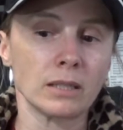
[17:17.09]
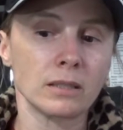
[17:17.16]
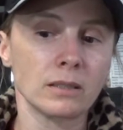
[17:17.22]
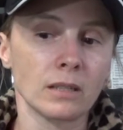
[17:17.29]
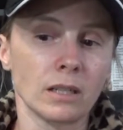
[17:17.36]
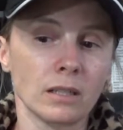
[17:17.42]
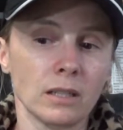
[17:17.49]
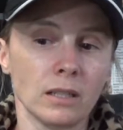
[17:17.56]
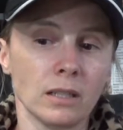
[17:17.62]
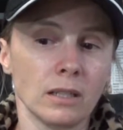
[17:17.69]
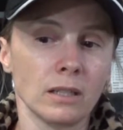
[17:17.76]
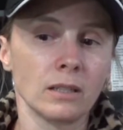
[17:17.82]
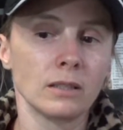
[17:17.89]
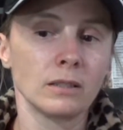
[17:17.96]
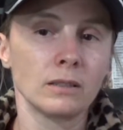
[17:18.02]

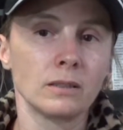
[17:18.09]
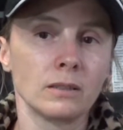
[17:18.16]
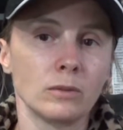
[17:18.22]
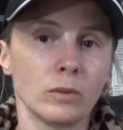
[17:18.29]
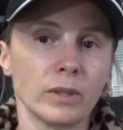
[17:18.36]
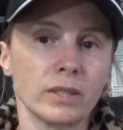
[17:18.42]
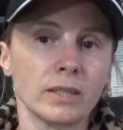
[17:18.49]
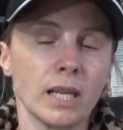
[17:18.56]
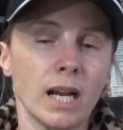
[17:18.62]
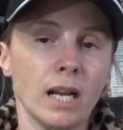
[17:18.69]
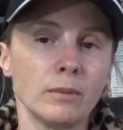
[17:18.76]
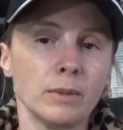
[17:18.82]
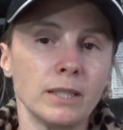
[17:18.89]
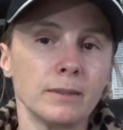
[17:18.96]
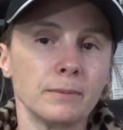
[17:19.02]
study with
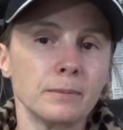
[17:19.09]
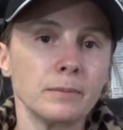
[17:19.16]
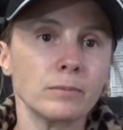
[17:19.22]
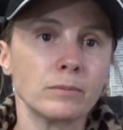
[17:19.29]
Tommy.